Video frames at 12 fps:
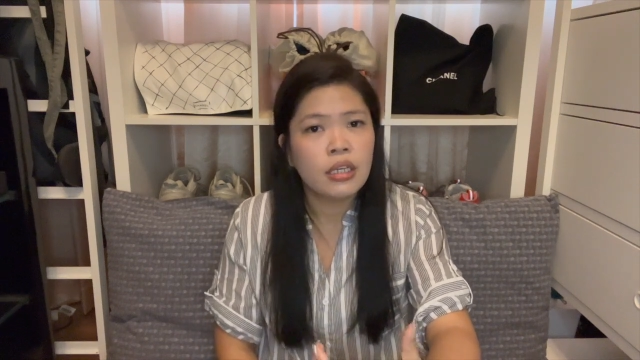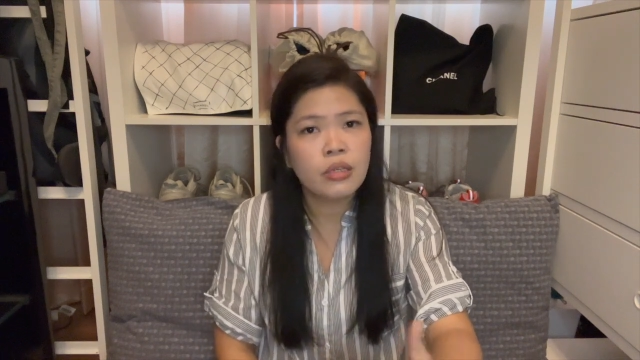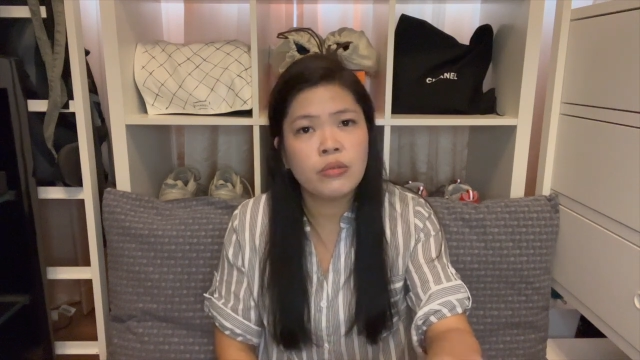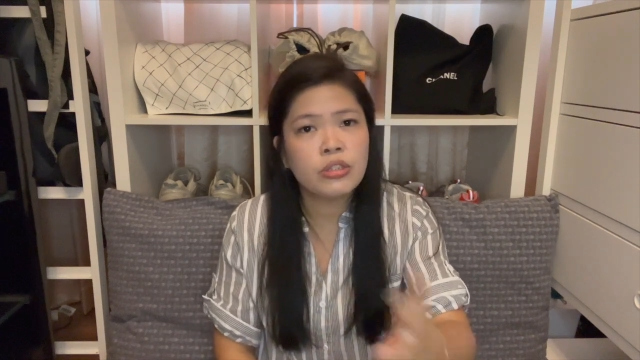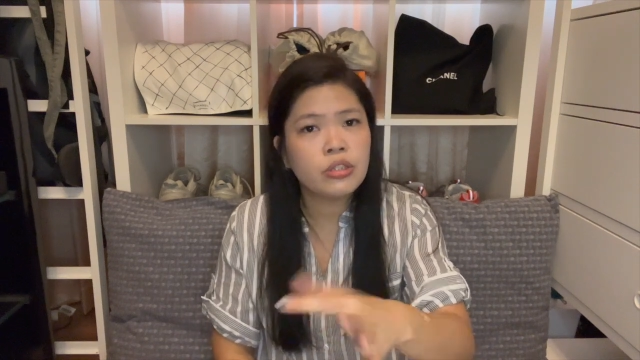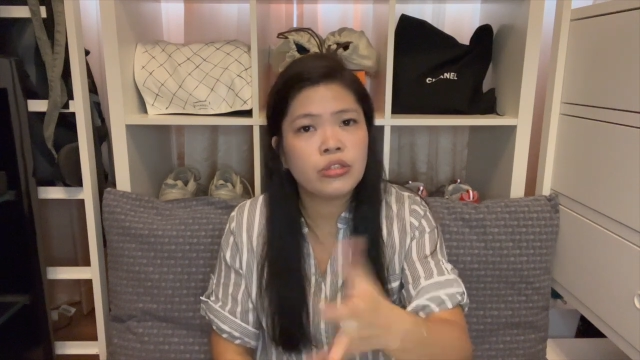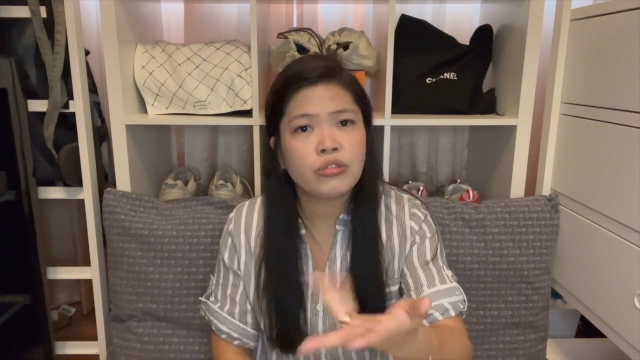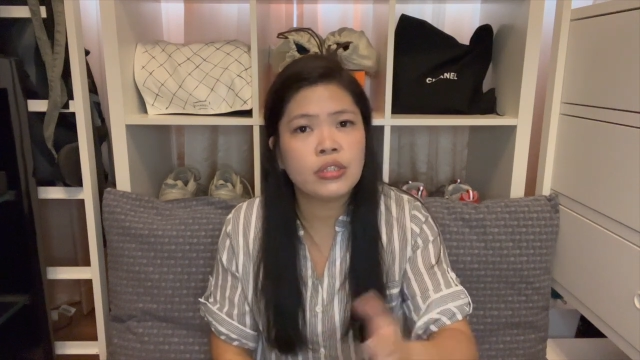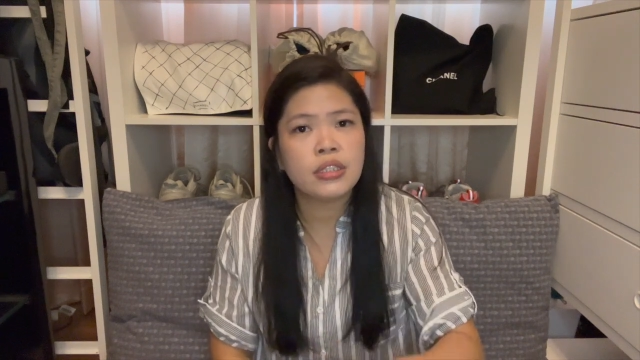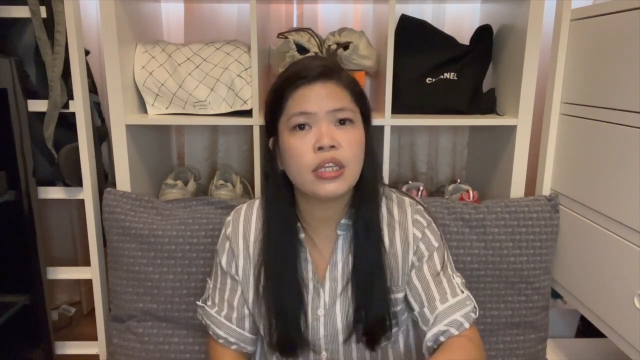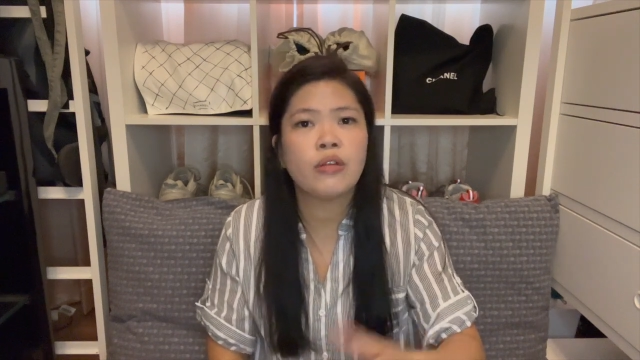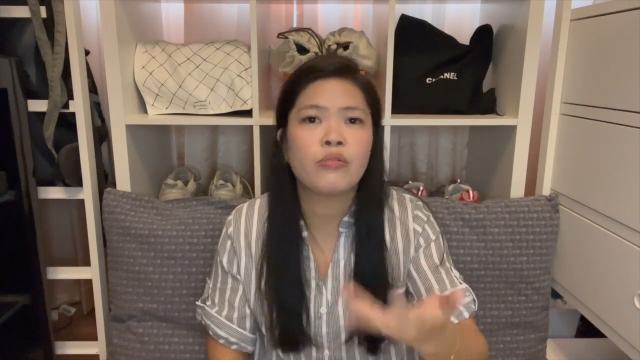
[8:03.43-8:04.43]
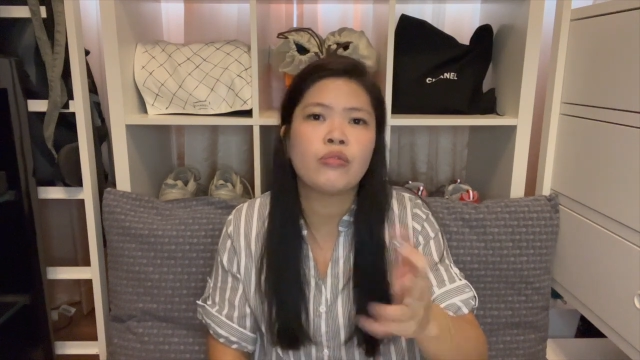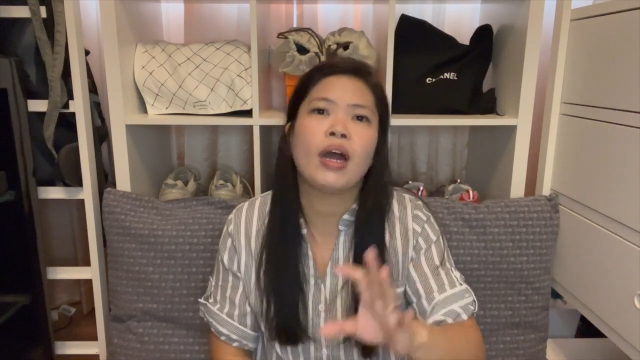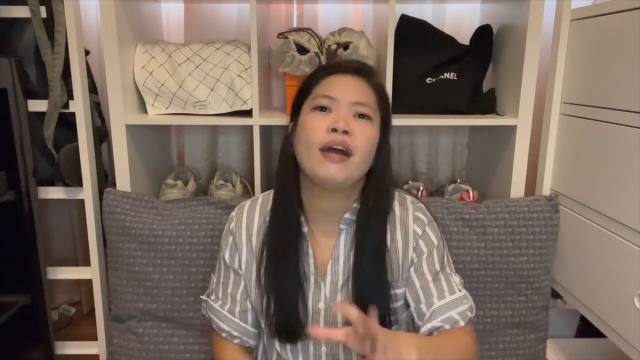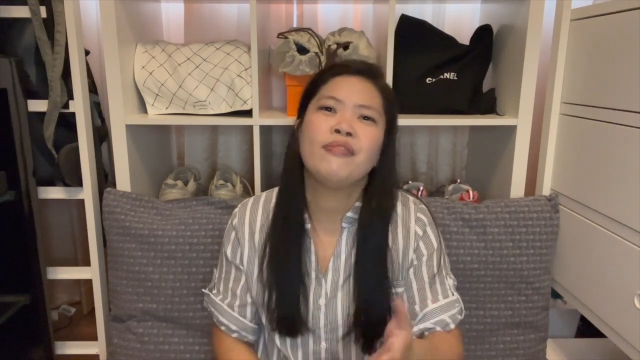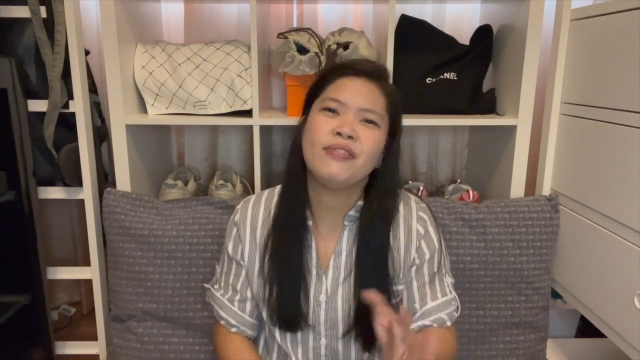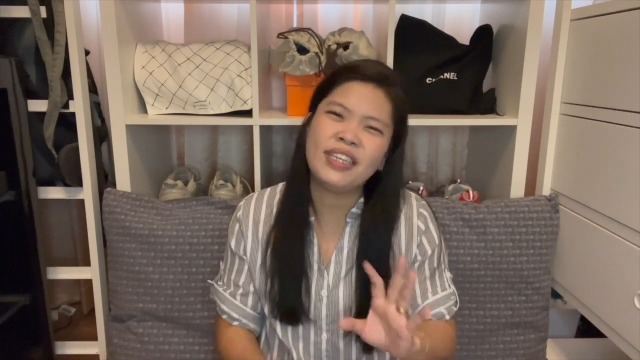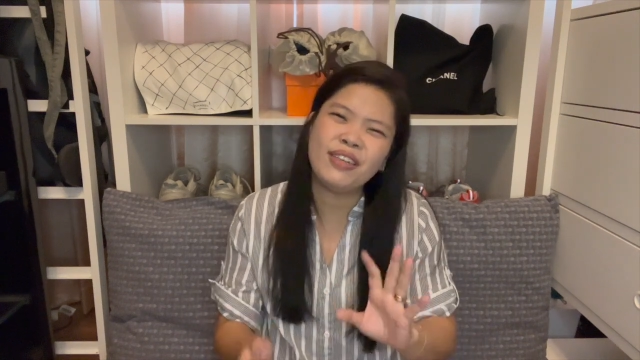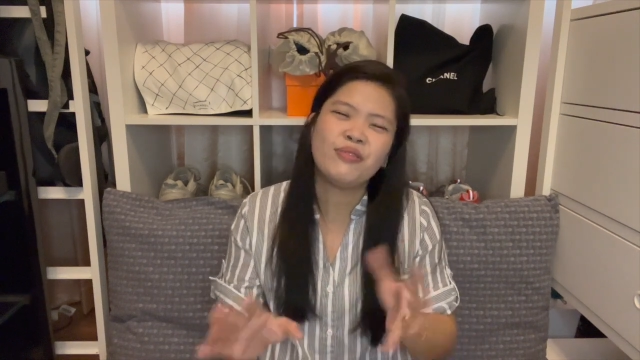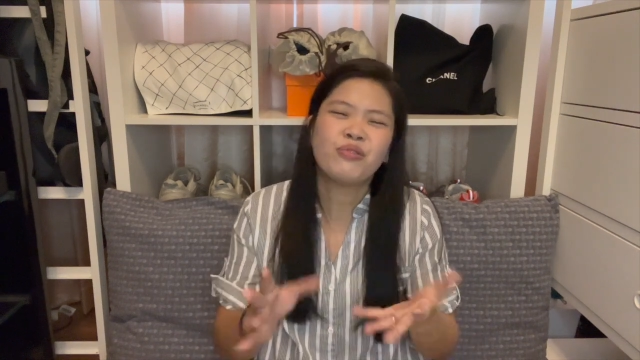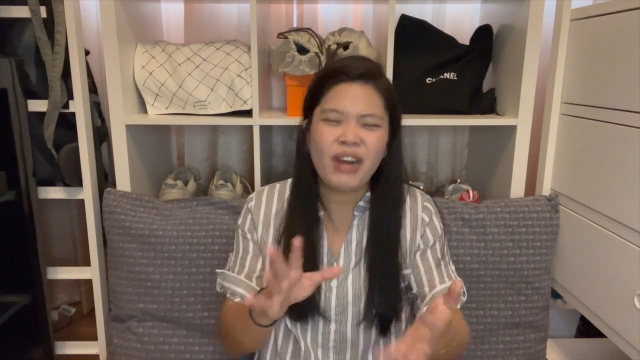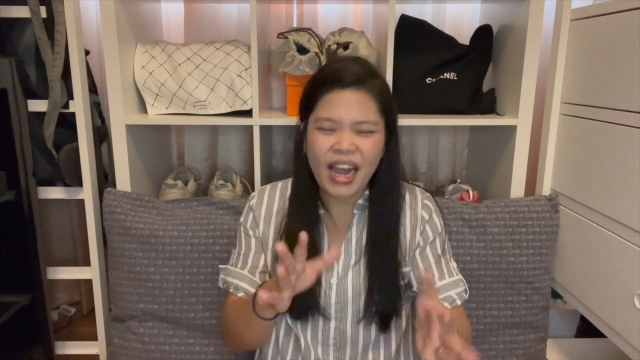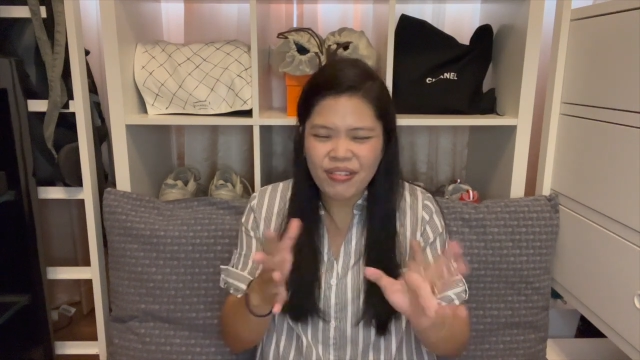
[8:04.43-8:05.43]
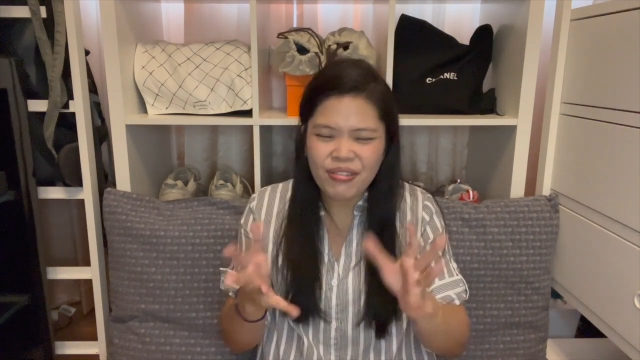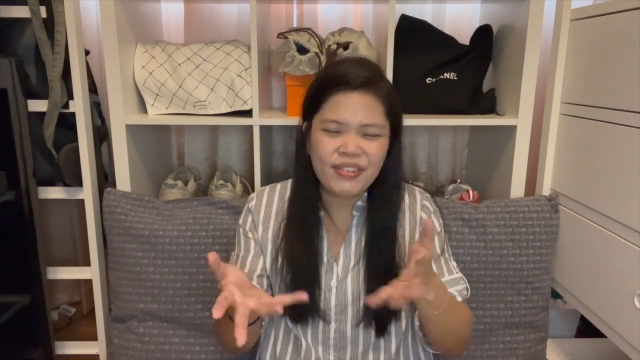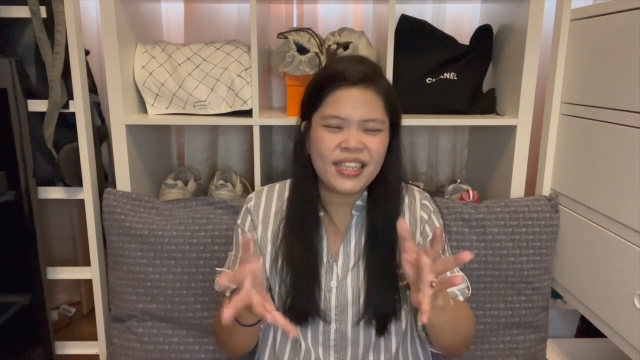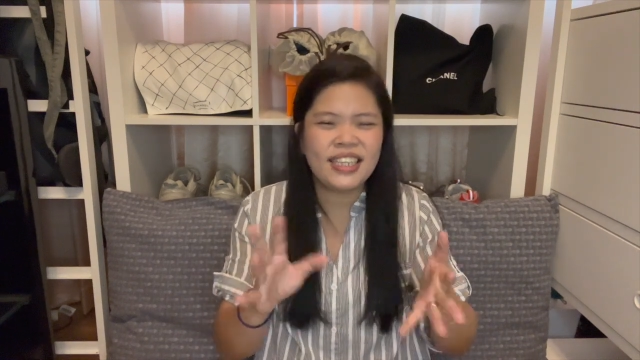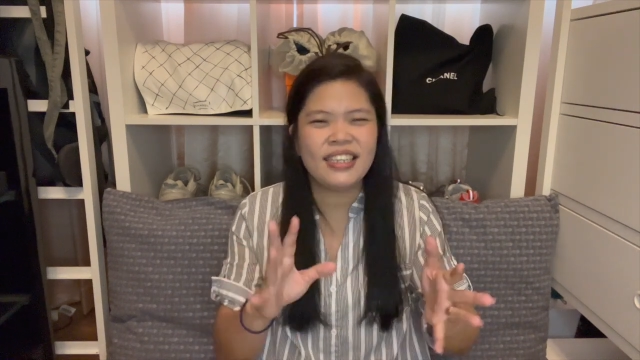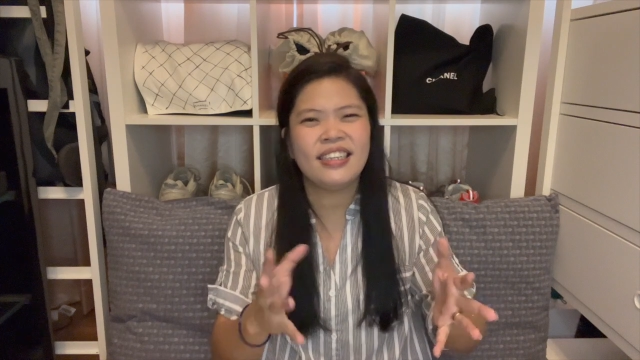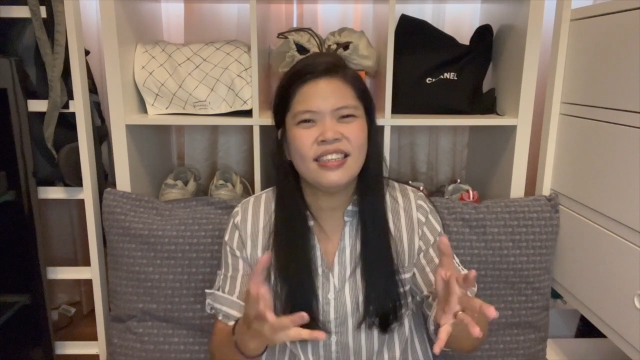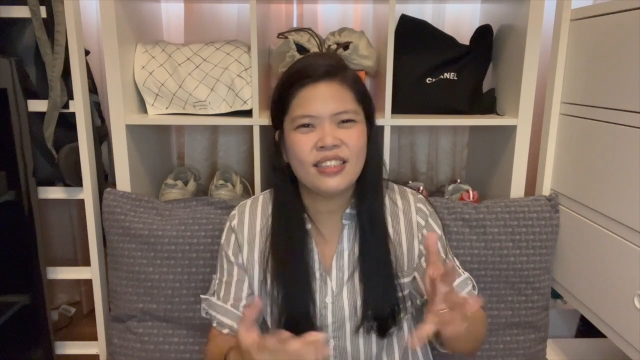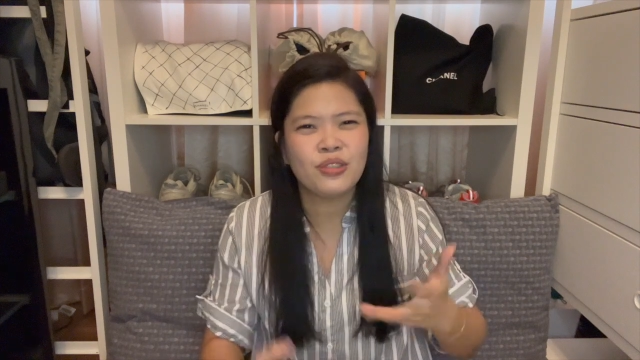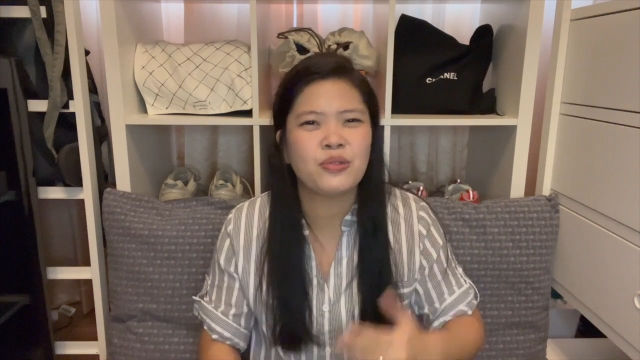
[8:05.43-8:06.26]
It will just translate roughly